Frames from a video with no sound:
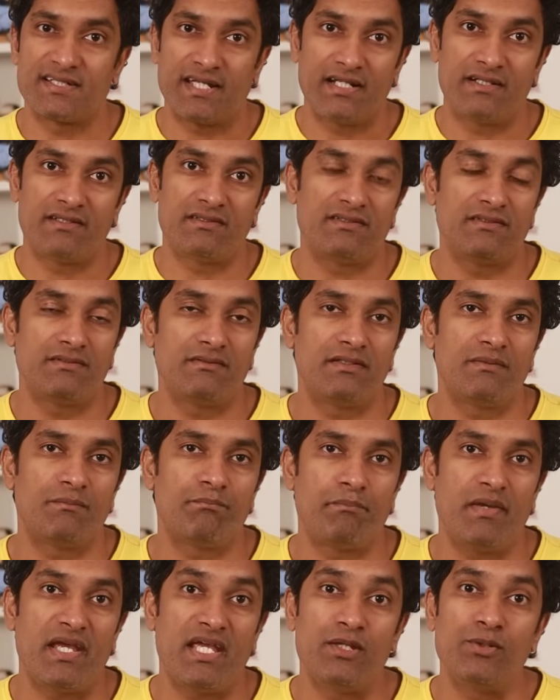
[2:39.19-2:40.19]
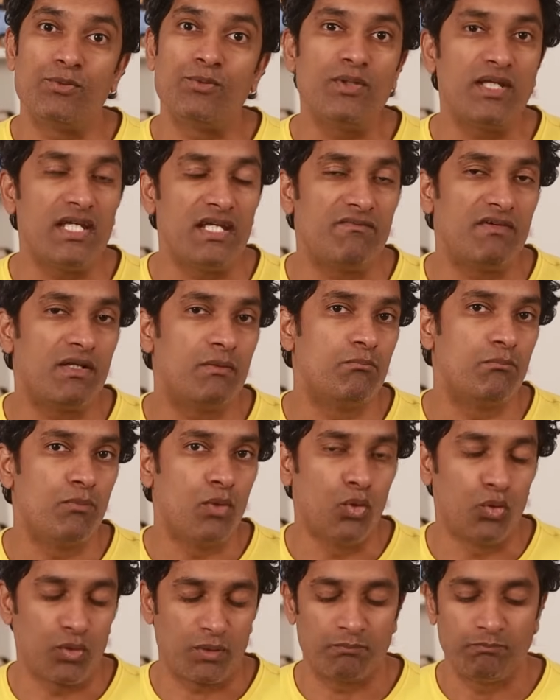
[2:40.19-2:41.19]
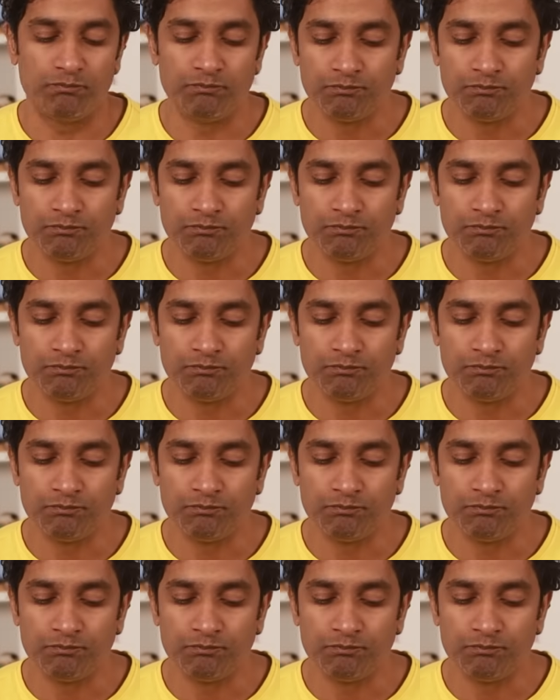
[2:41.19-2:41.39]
can pay you even more.